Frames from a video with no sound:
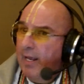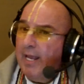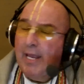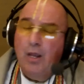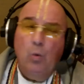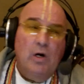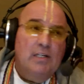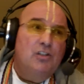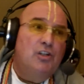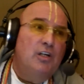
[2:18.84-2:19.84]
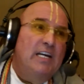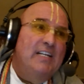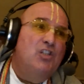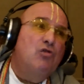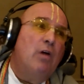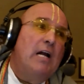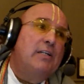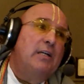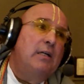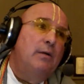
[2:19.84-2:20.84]
He was
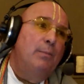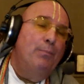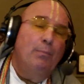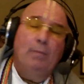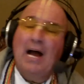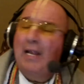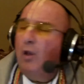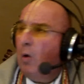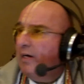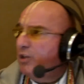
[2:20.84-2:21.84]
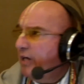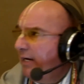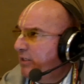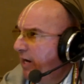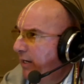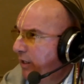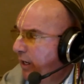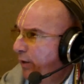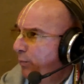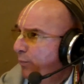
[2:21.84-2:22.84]
instructed by Lord
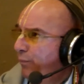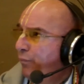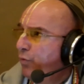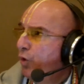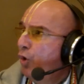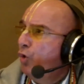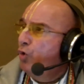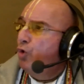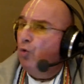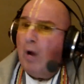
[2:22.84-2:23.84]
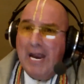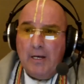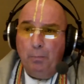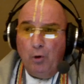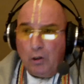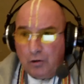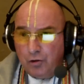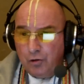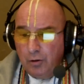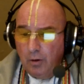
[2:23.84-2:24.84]
Chaitanya to write
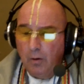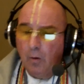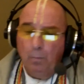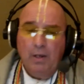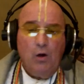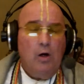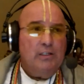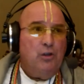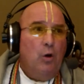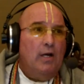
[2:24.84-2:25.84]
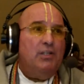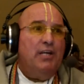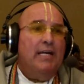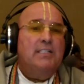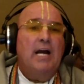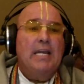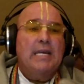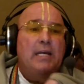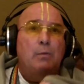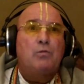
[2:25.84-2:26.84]
books because Lord
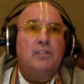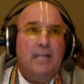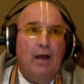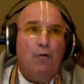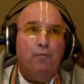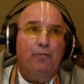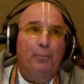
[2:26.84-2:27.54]
Chaitanya himself